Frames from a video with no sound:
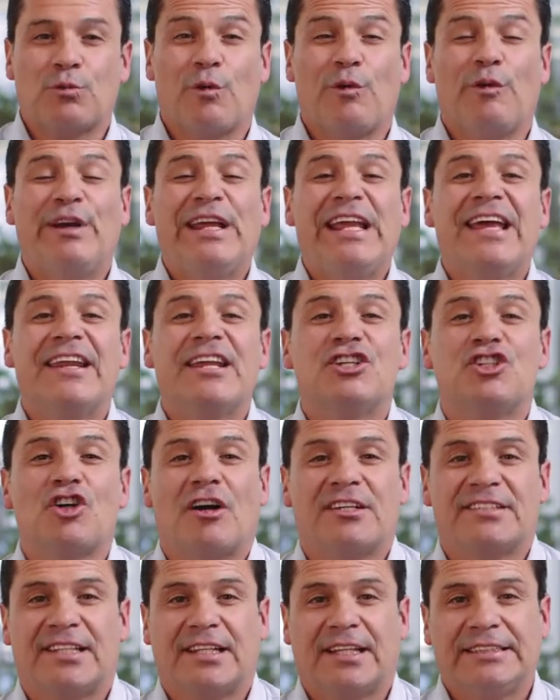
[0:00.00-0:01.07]
We
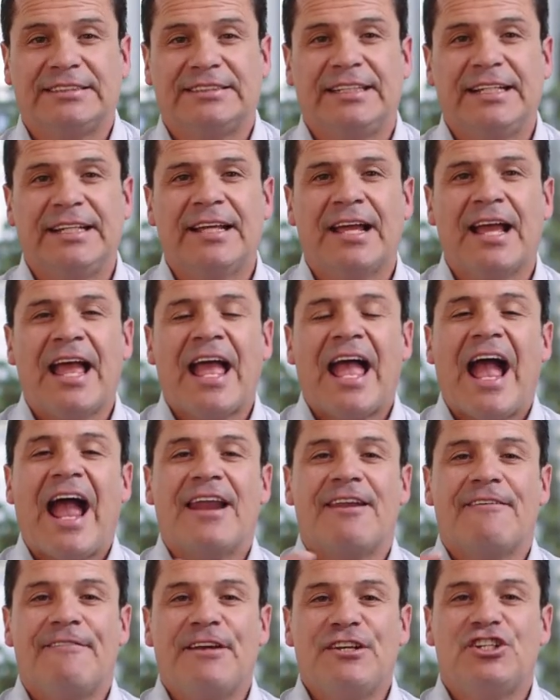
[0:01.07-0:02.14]
re-energized the listing
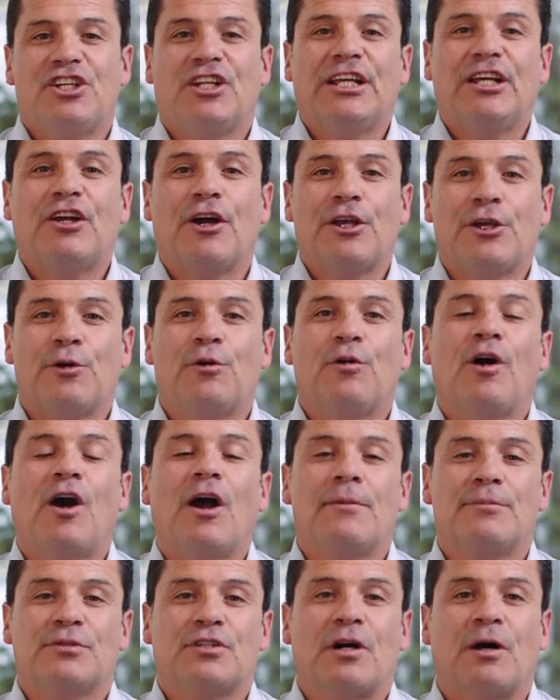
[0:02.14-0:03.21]
and eventually got your
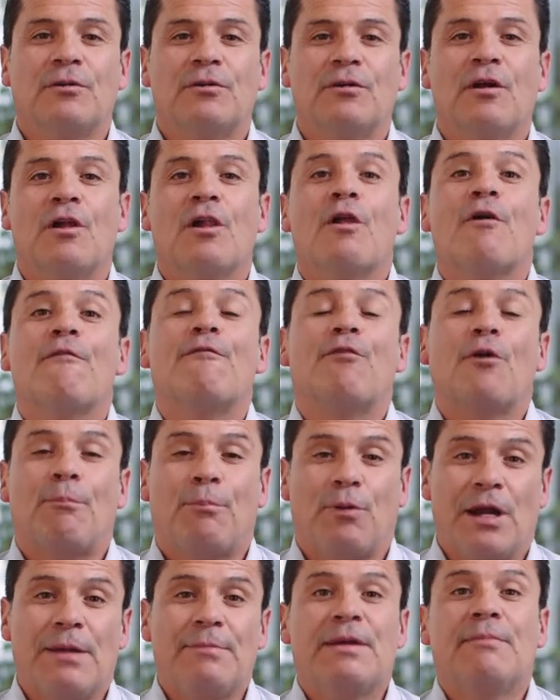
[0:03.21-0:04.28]
home sold for a
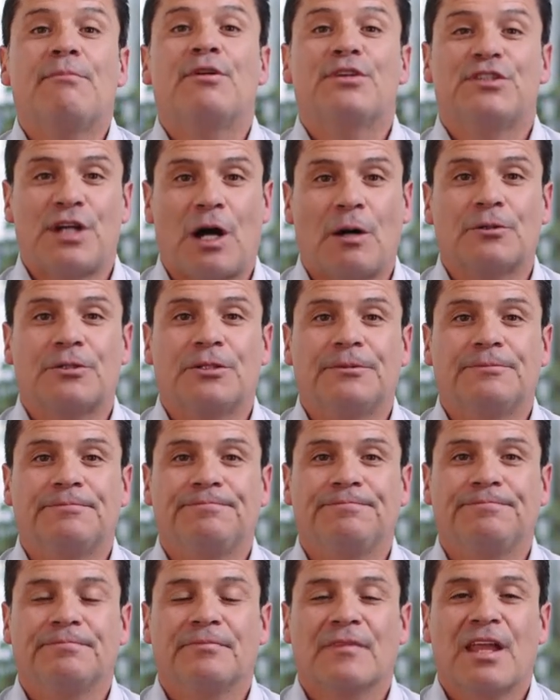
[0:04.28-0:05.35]
premium result.
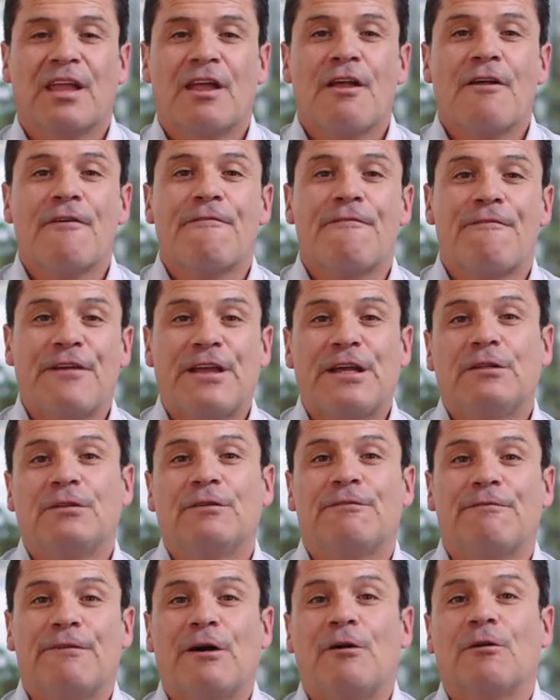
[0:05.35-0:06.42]
Feel,
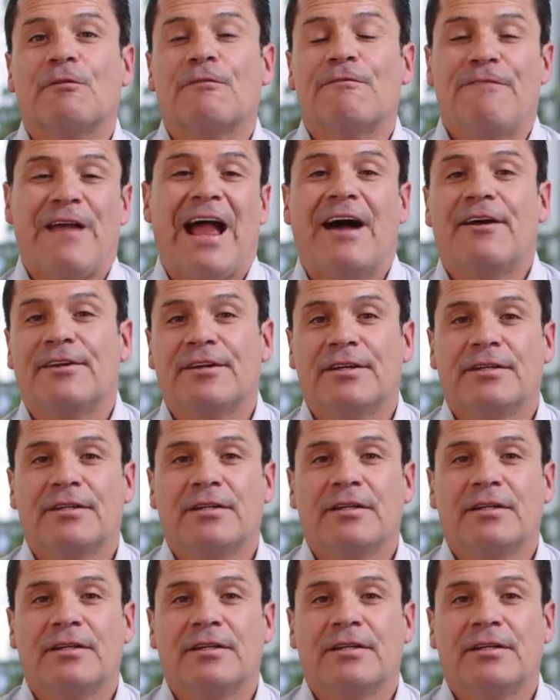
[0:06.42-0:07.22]
felt, found.